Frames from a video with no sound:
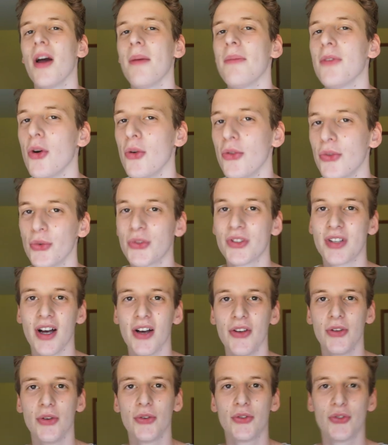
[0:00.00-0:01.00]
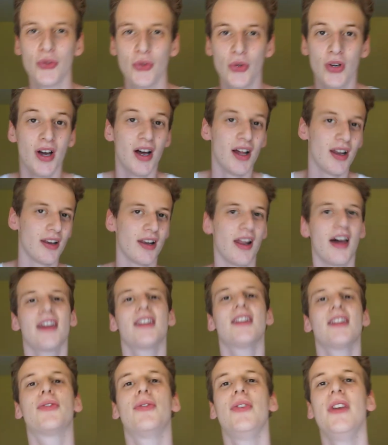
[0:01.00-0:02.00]
I'm going to tell you to like
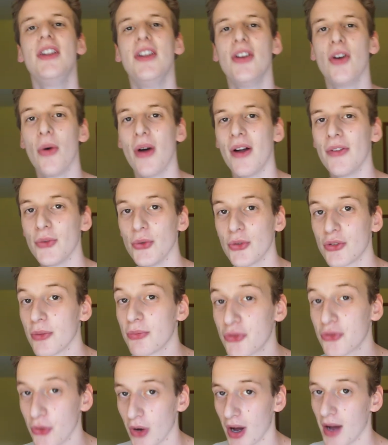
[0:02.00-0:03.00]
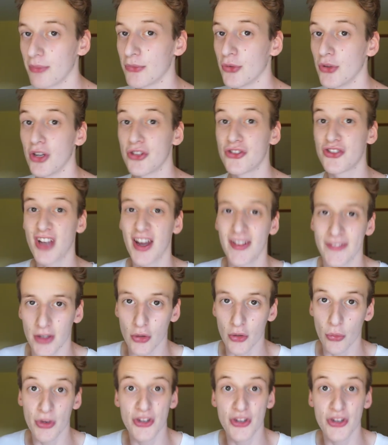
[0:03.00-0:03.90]
this video and to subscribe to the channel,